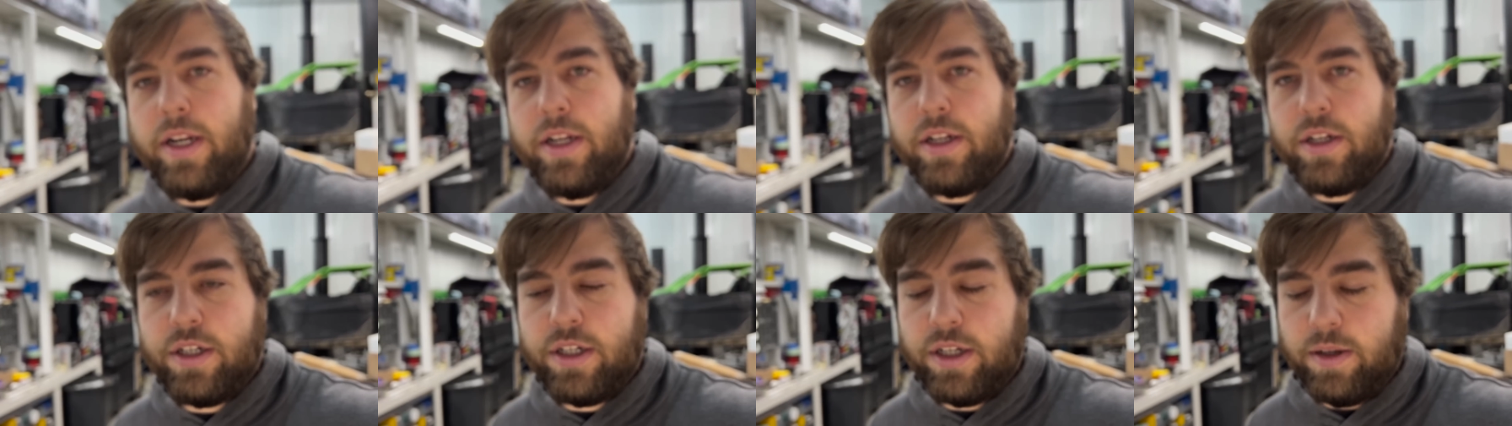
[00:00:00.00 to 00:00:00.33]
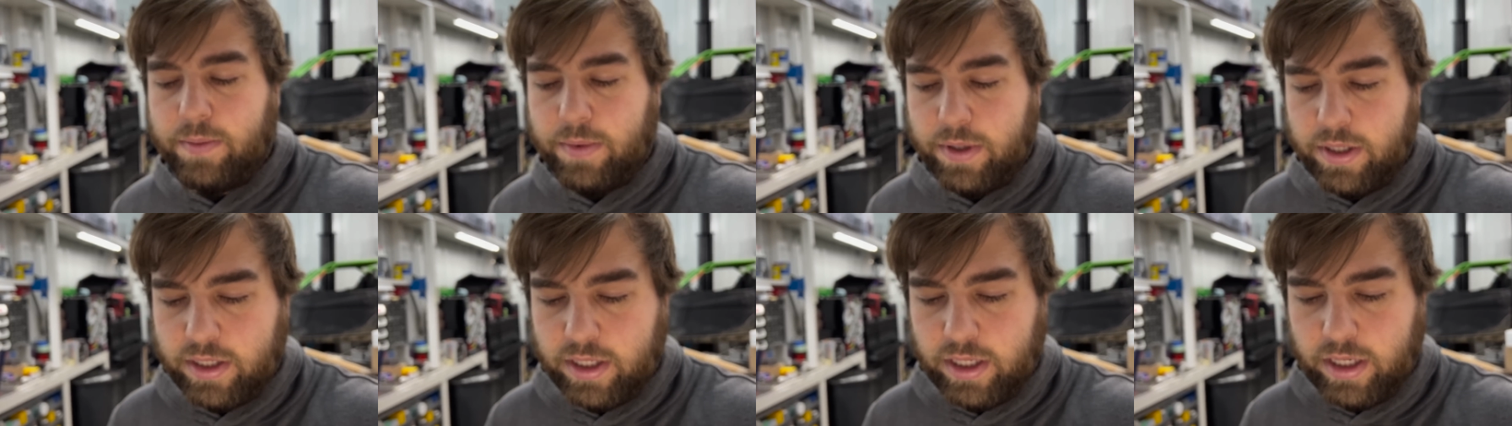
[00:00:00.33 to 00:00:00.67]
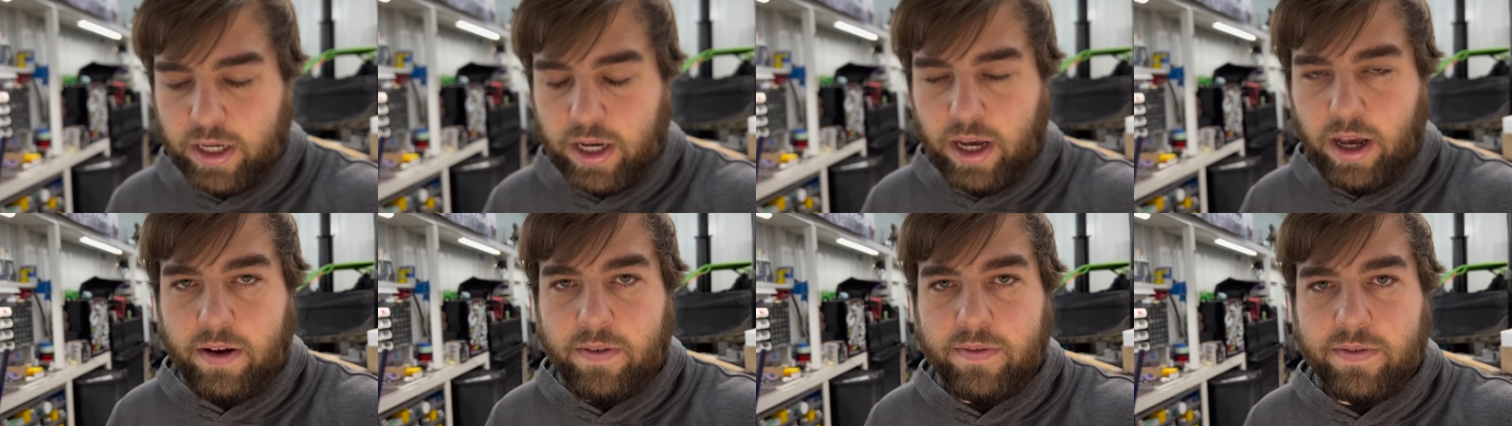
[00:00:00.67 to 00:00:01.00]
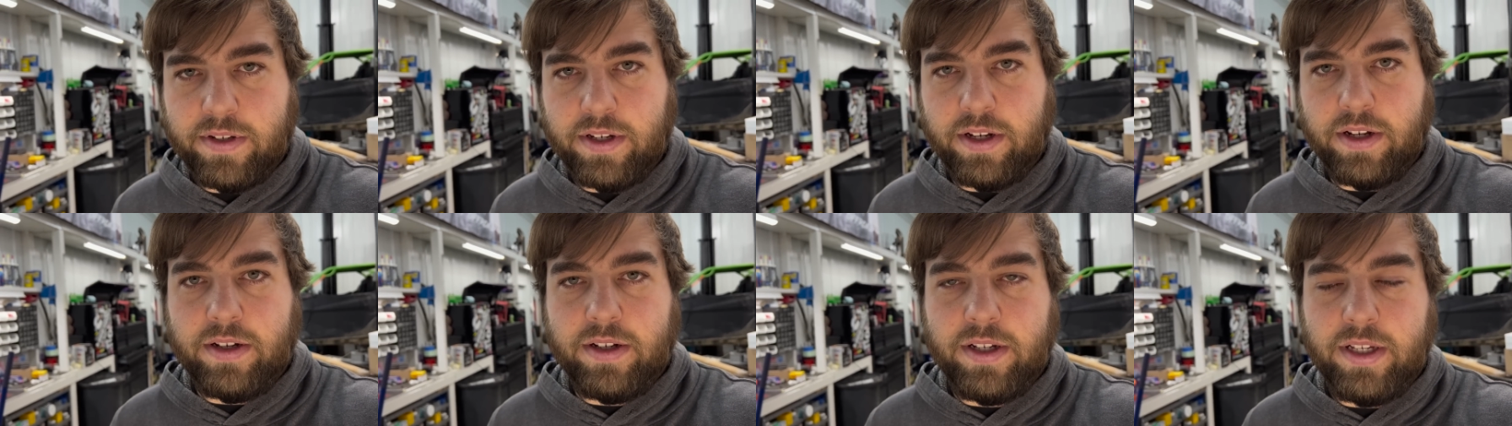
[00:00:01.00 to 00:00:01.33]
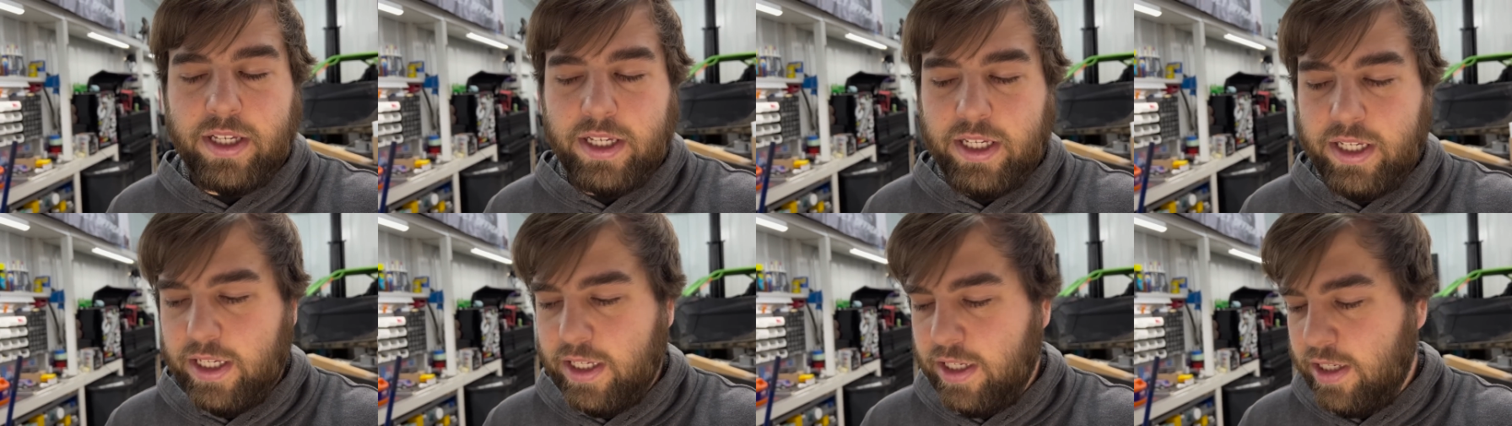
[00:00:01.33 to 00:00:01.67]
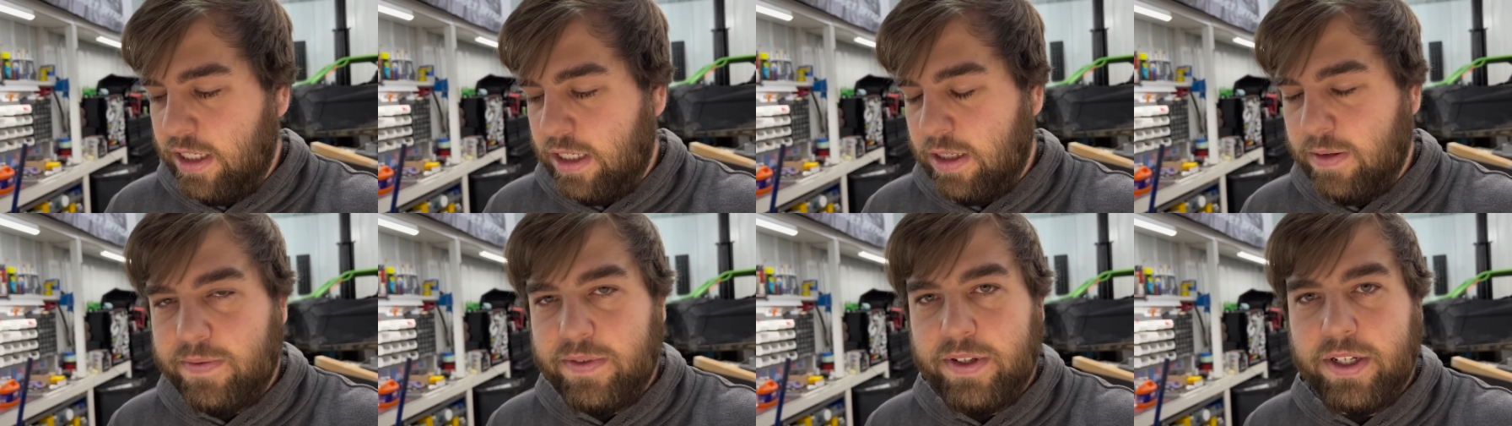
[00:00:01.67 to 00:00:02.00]
to ship this thing off. So
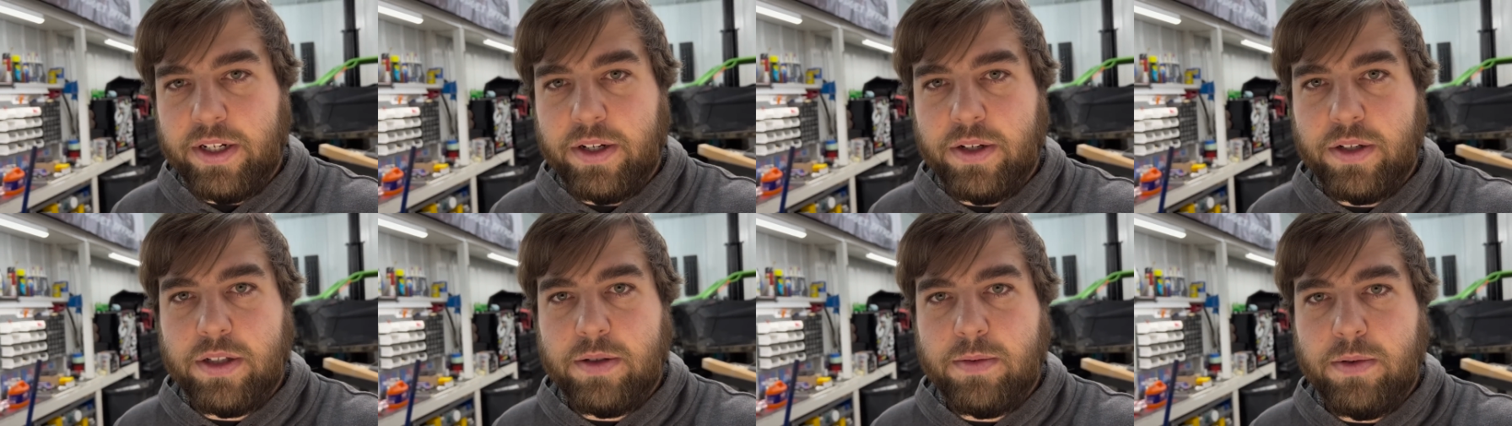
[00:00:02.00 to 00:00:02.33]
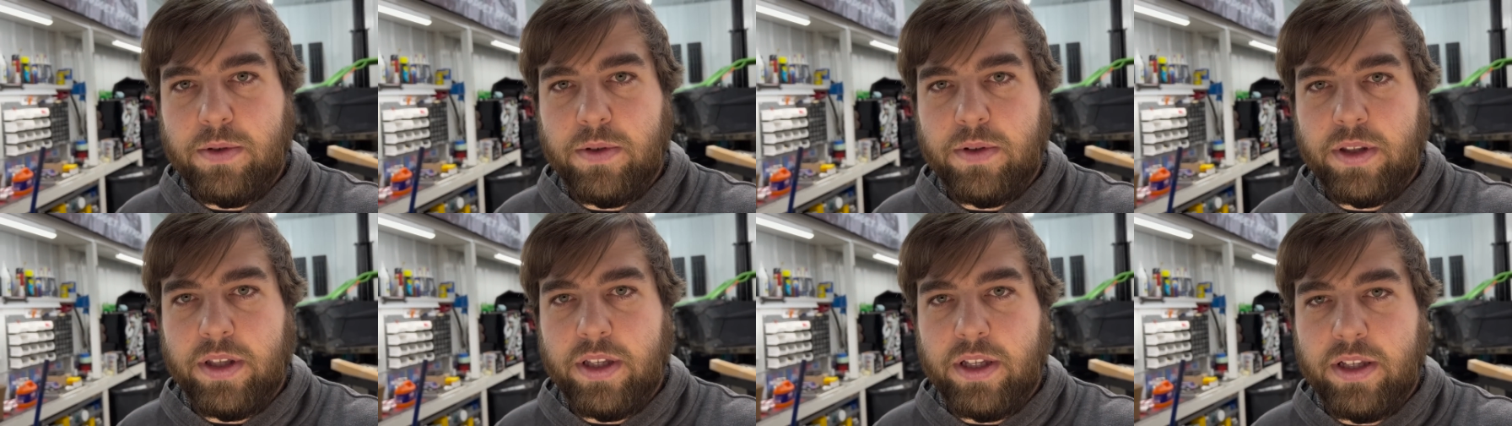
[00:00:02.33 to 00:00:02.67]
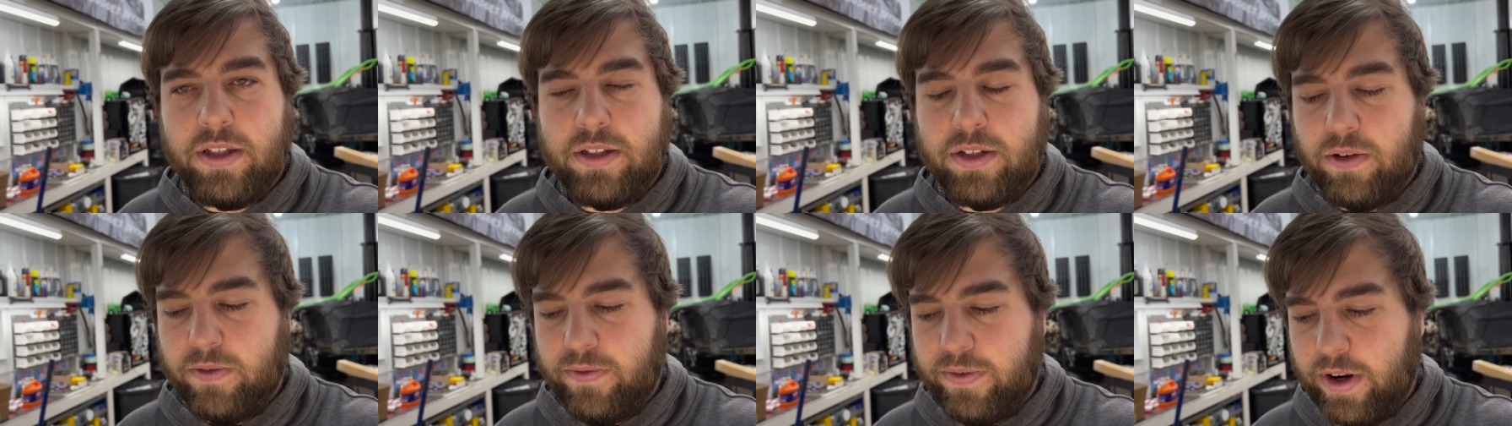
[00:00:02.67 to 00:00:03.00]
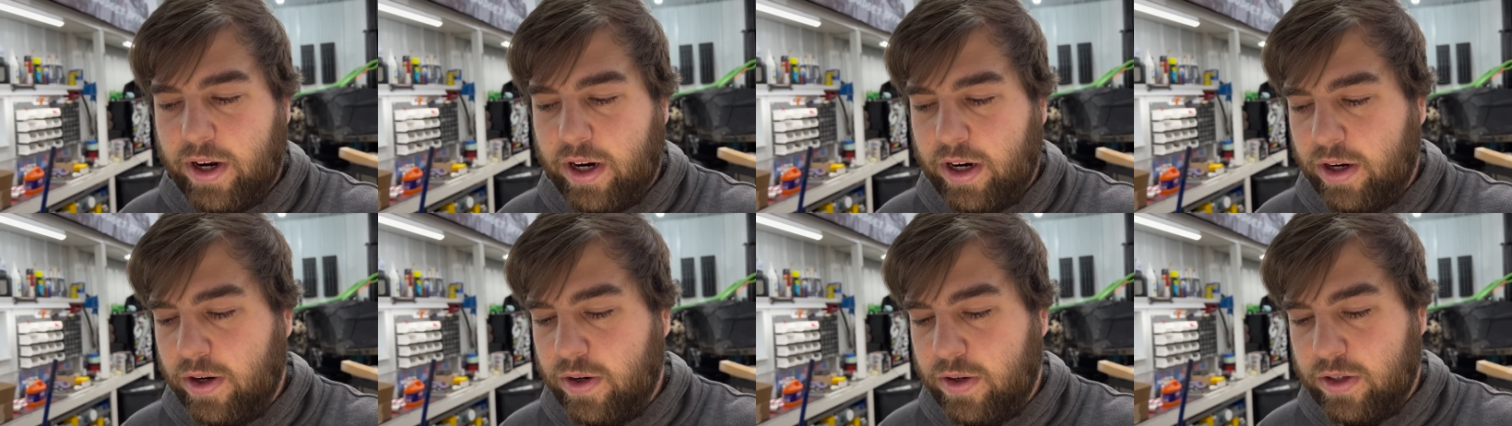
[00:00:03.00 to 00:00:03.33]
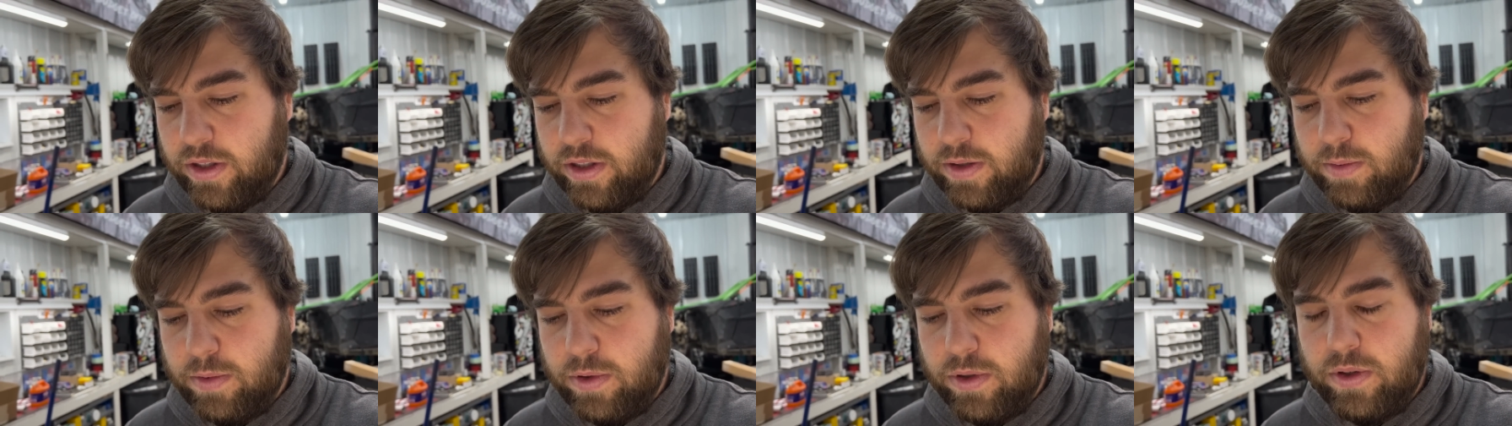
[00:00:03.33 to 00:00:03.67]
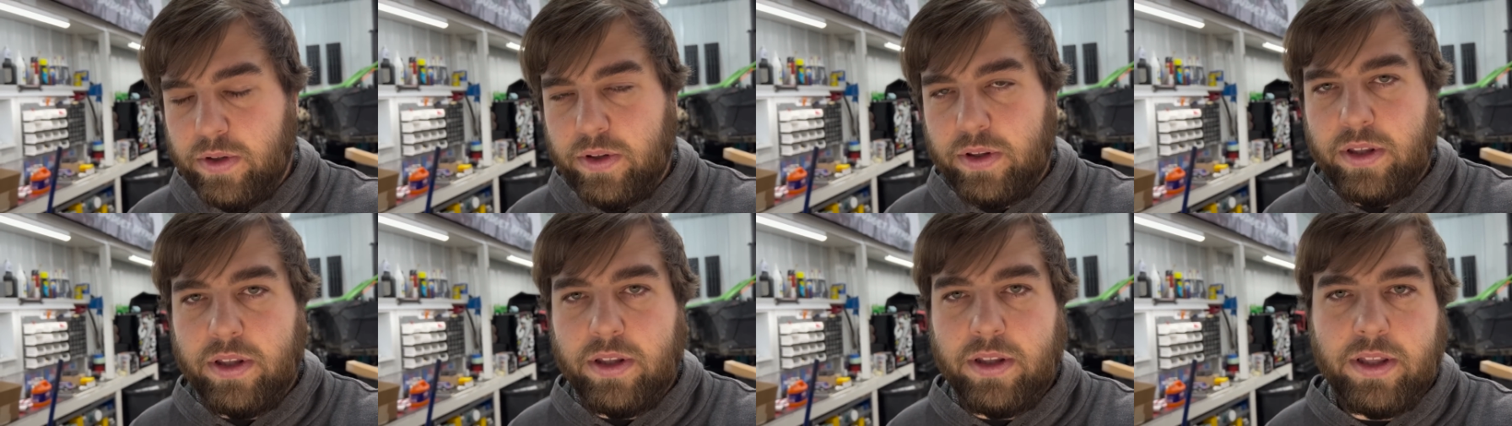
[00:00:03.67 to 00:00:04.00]
hopefully it goes smooth. So far going
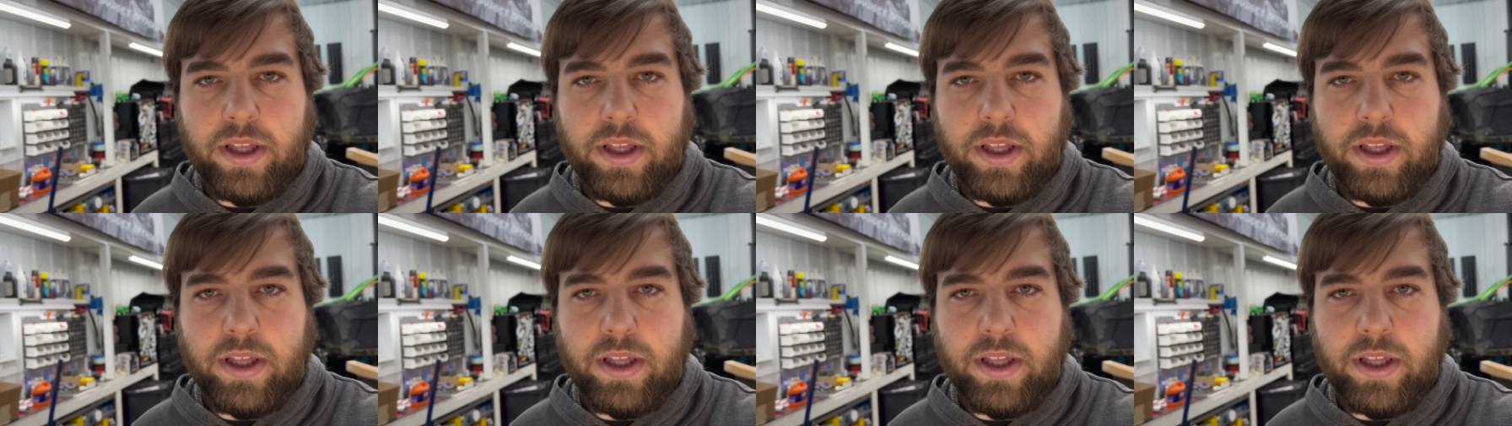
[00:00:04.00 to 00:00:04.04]
smooth.